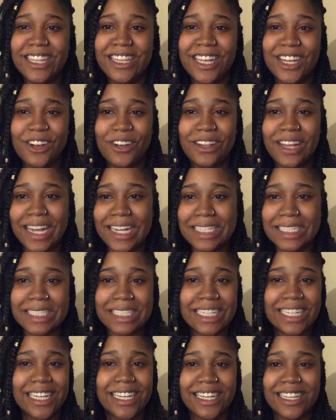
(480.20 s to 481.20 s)
They don't like
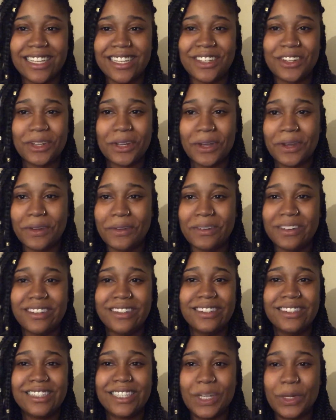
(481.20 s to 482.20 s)
to get, you know,
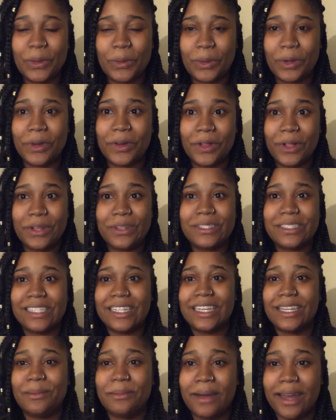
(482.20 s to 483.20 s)
real close
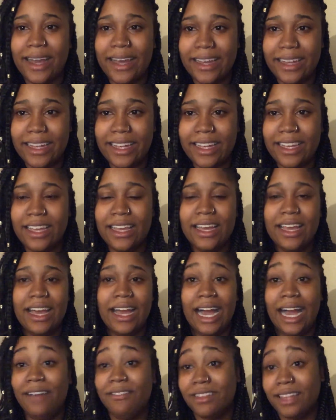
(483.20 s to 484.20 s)
to anybody.
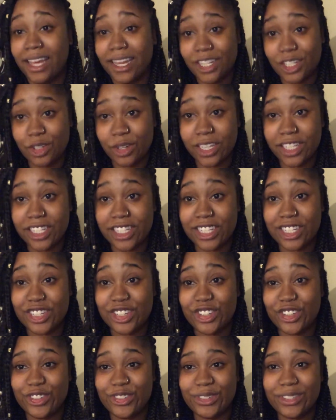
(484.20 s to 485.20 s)
I have a lot of trust
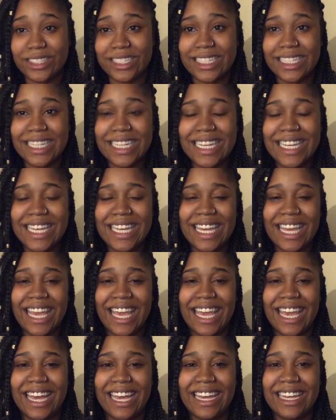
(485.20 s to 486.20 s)
issues,
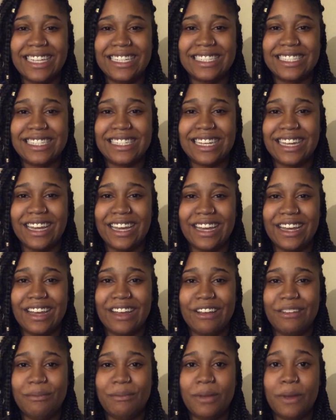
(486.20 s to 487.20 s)
and
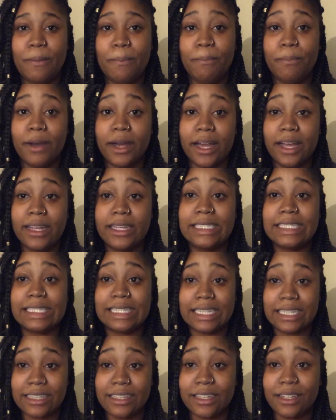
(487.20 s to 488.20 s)
but
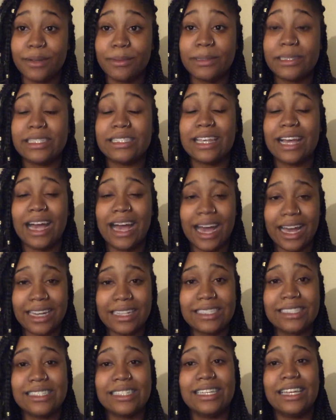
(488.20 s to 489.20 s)
seeing a therapist
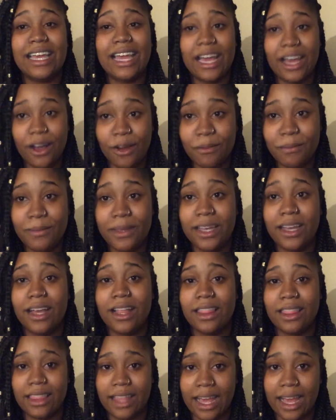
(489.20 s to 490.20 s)
honestly helped me
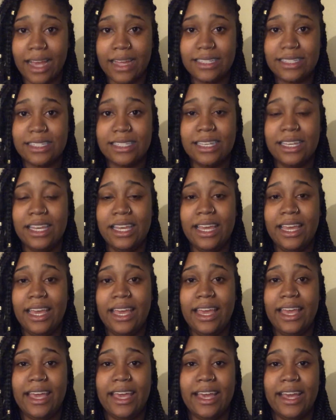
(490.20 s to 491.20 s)
a lot.
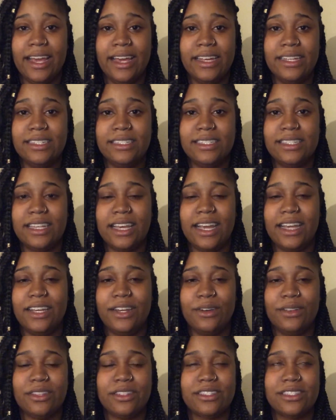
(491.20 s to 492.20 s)
And I
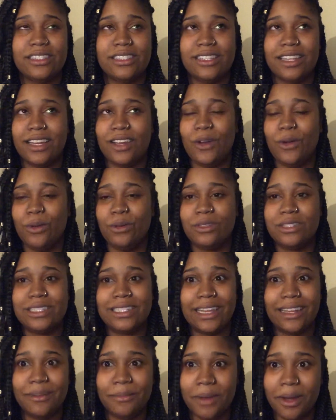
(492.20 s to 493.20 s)
know there's this like whole
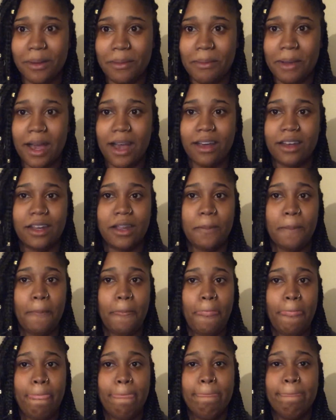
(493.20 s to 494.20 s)
stigma about it,
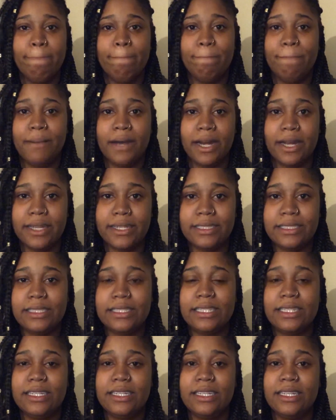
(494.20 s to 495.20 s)

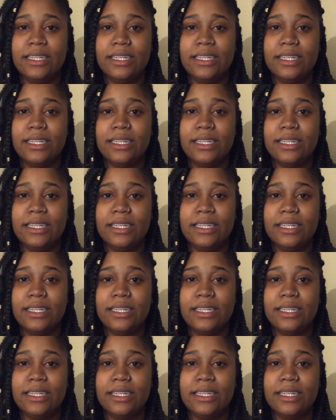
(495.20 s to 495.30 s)
but